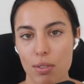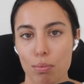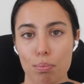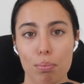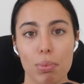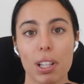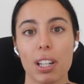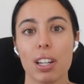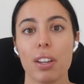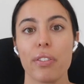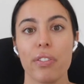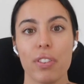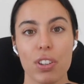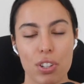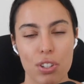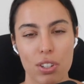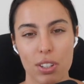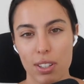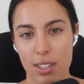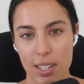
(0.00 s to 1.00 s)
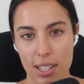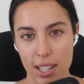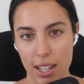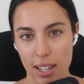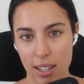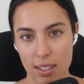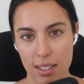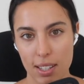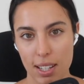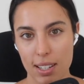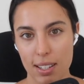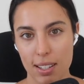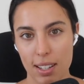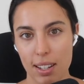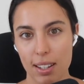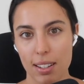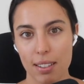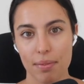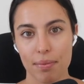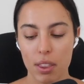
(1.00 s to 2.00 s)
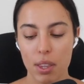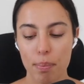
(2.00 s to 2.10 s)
or plenty of fish in the sea, as they say.